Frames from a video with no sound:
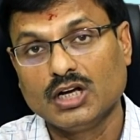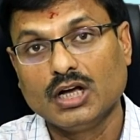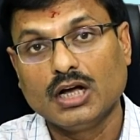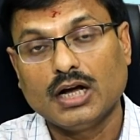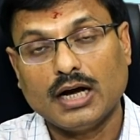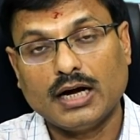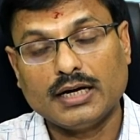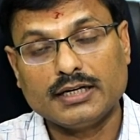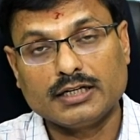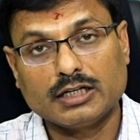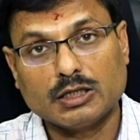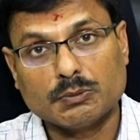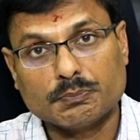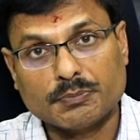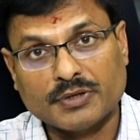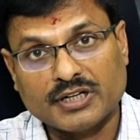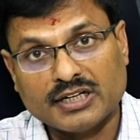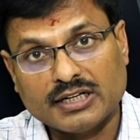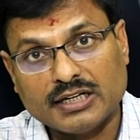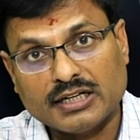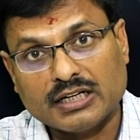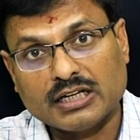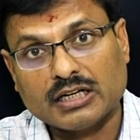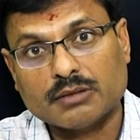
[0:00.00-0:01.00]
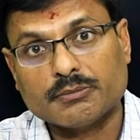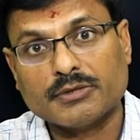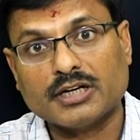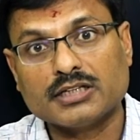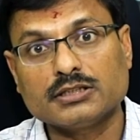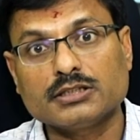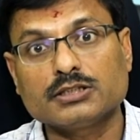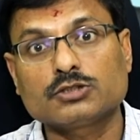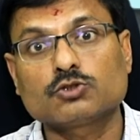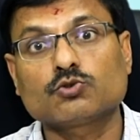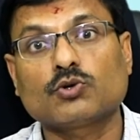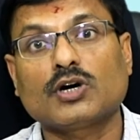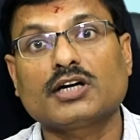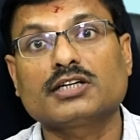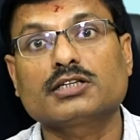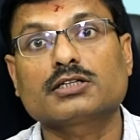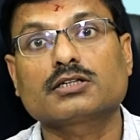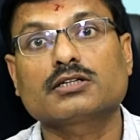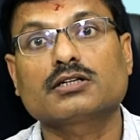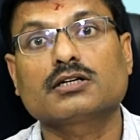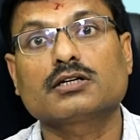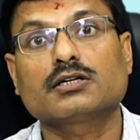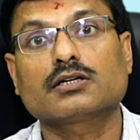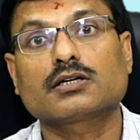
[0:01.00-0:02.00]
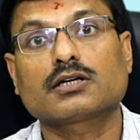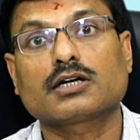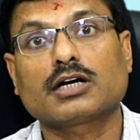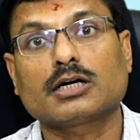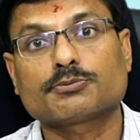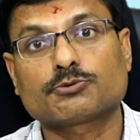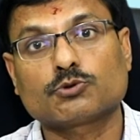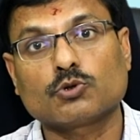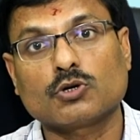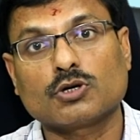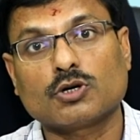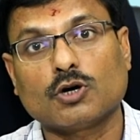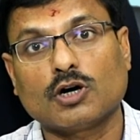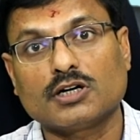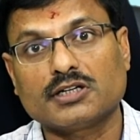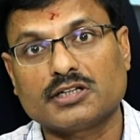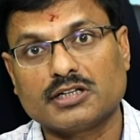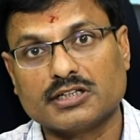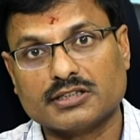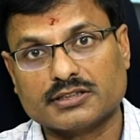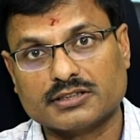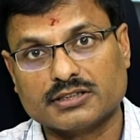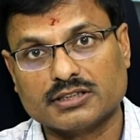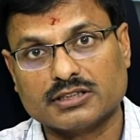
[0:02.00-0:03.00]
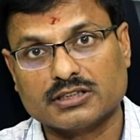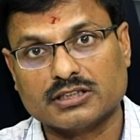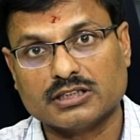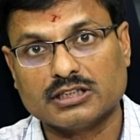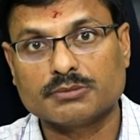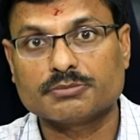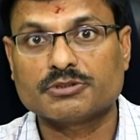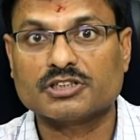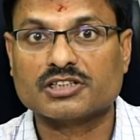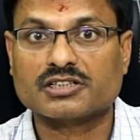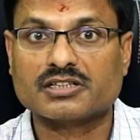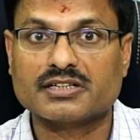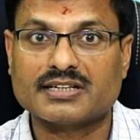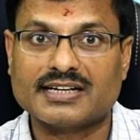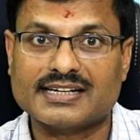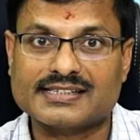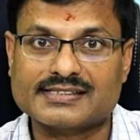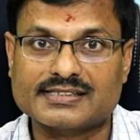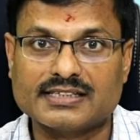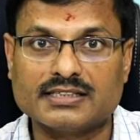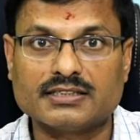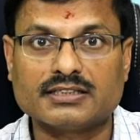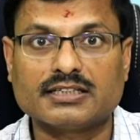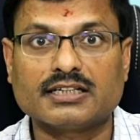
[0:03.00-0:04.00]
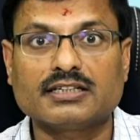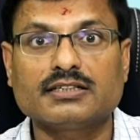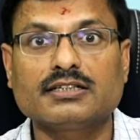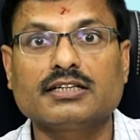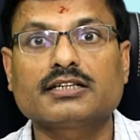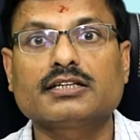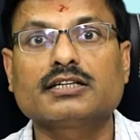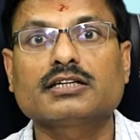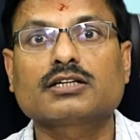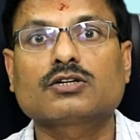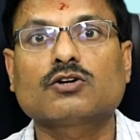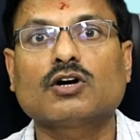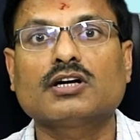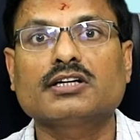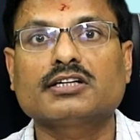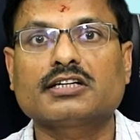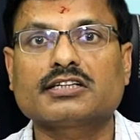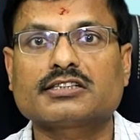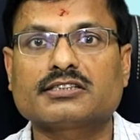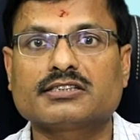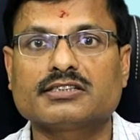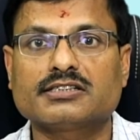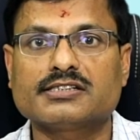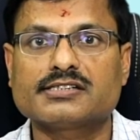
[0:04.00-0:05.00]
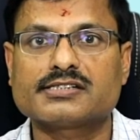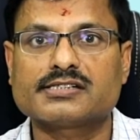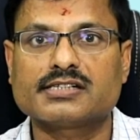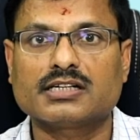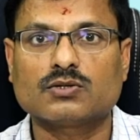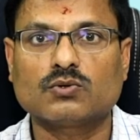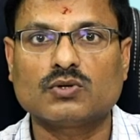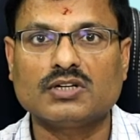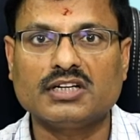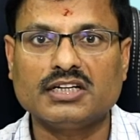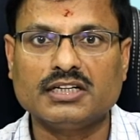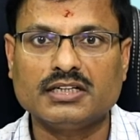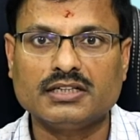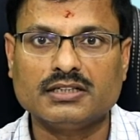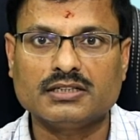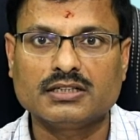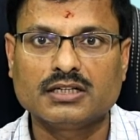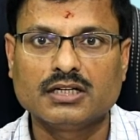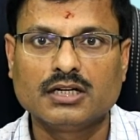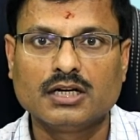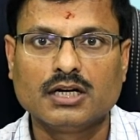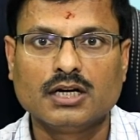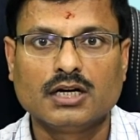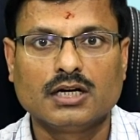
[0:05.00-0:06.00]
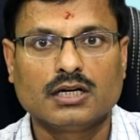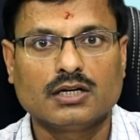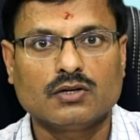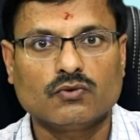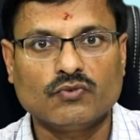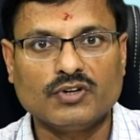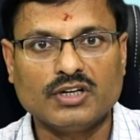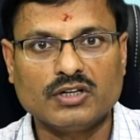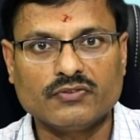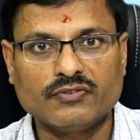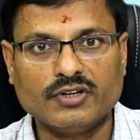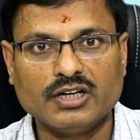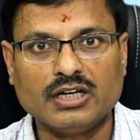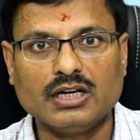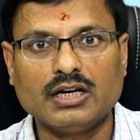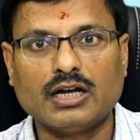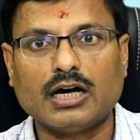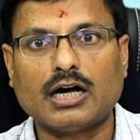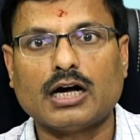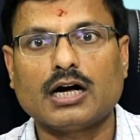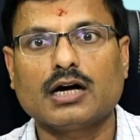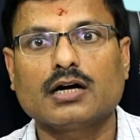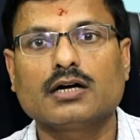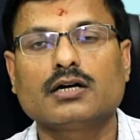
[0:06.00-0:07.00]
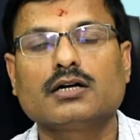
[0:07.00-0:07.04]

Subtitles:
And depending upon the joint capsule contracture, if there is less than 10-degree contracture is there only, we will,